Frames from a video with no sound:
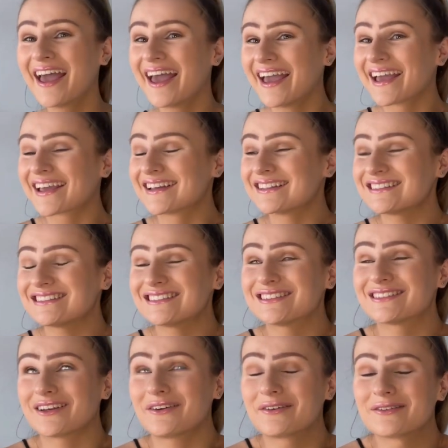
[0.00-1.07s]
It is
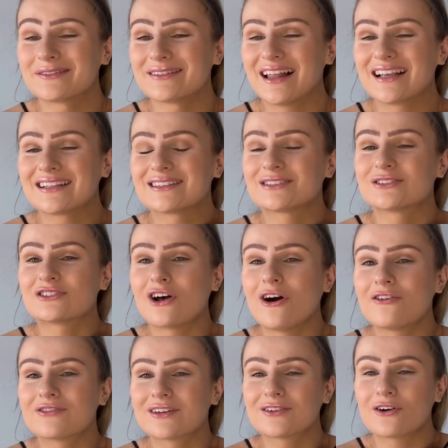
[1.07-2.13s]
so, like, soft
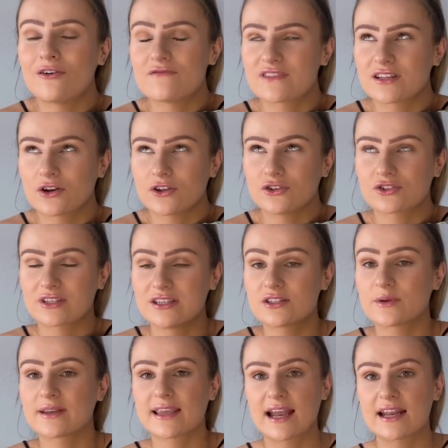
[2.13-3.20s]
and comforting on your skin. So
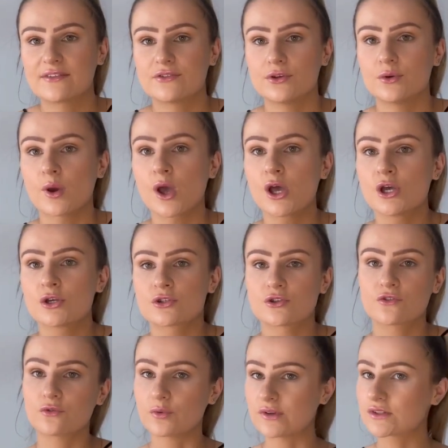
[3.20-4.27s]
again, if you
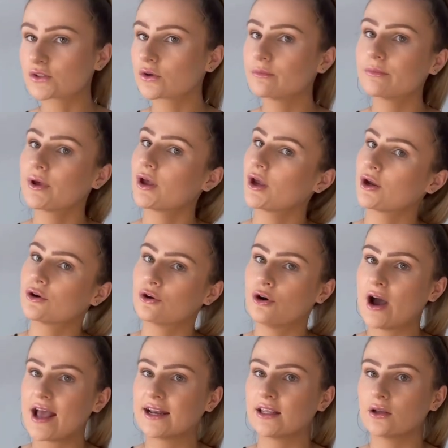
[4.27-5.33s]
suffer with sunburn or
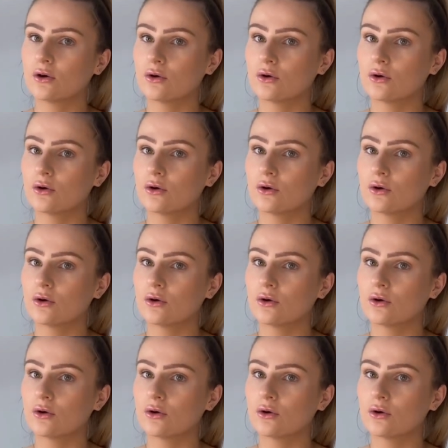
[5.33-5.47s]
any other,